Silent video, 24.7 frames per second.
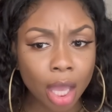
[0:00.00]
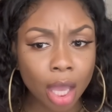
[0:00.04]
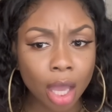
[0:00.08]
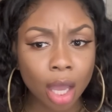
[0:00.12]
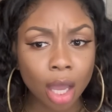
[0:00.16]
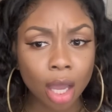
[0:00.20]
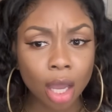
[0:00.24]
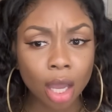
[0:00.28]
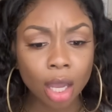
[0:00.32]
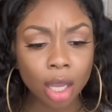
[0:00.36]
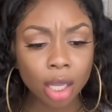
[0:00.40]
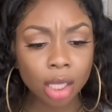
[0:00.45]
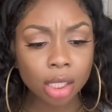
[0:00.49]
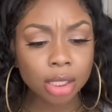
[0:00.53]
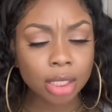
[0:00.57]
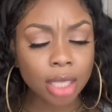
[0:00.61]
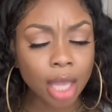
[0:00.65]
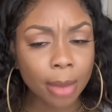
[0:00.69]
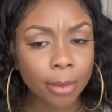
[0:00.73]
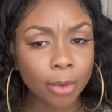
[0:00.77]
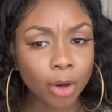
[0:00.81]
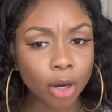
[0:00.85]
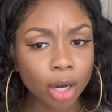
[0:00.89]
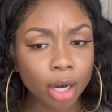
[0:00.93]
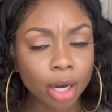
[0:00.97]
Whole
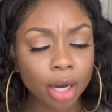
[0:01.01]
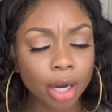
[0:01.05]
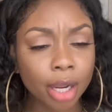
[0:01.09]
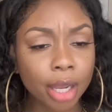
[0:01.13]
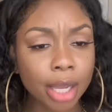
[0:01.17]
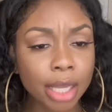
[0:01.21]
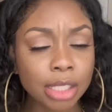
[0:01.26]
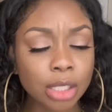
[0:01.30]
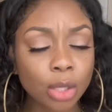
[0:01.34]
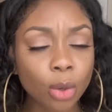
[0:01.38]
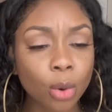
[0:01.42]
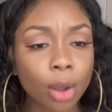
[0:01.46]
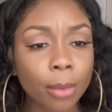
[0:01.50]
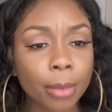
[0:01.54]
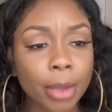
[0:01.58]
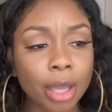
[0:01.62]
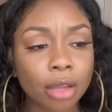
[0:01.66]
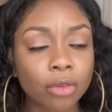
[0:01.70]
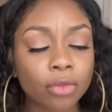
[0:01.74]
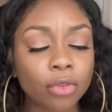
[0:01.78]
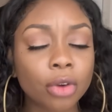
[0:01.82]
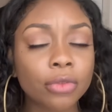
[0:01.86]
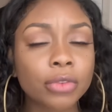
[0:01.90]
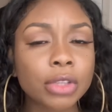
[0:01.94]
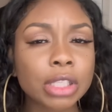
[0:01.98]
time her and her cousin going back
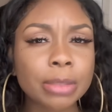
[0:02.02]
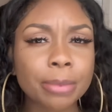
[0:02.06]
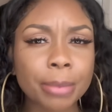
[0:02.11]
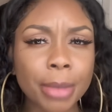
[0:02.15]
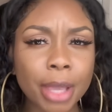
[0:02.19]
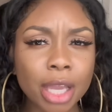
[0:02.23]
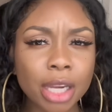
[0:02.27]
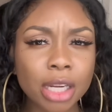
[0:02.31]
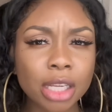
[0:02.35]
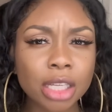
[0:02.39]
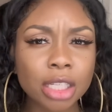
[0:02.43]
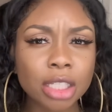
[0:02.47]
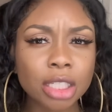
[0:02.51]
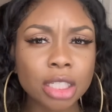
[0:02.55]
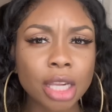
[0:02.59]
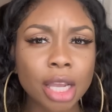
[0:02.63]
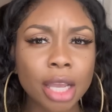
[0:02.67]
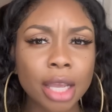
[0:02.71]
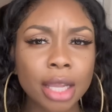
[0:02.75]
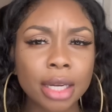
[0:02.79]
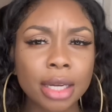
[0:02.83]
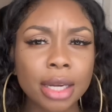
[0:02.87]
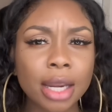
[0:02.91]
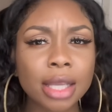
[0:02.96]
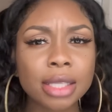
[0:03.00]
and forth in Spanish.
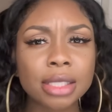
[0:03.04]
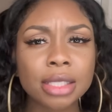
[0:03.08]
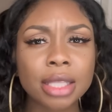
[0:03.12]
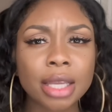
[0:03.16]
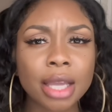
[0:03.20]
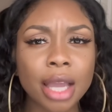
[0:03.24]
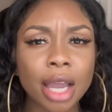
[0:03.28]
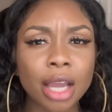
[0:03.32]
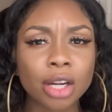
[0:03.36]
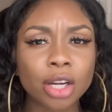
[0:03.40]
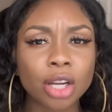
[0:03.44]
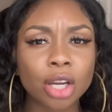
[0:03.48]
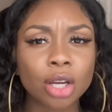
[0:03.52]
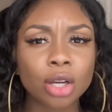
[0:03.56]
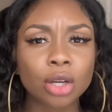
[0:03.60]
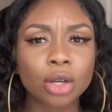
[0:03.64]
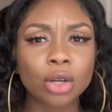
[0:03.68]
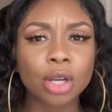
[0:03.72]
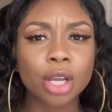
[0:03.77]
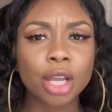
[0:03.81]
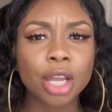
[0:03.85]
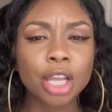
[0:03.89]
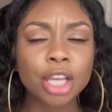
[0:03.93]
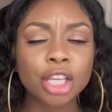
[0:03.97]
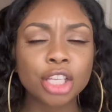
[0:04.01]
Next thing I
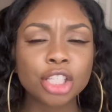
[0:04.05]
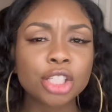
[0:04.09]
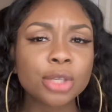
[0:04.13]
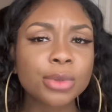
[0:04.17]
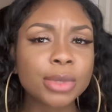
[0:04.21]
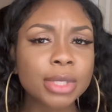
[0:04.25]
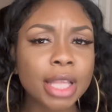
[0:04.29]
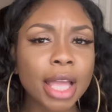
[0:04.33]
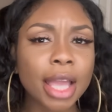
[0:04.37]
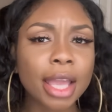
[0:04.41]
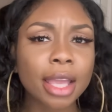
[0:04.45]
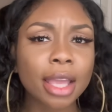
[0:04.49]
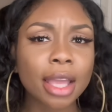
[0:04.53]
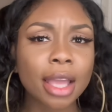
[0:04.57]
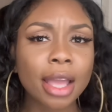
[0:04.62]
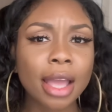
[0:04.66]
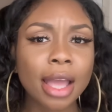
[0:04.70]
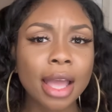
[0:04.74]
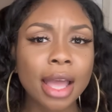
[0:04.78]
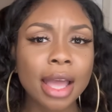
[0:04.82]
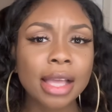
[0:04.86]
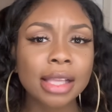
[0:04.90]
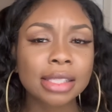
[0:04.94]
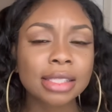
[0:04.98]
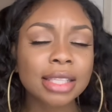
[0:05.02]
know, she was like,
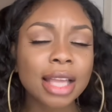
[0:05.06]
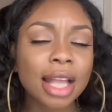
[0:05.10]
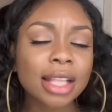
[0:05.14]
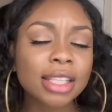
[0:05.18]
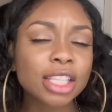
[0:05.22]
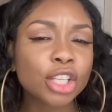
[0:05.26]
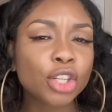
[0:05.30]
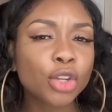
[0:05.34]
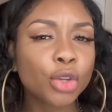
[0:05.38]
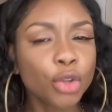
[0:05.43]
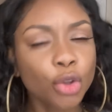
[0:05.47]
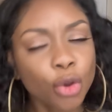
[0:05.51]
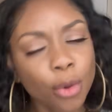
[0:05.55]
Tati, do you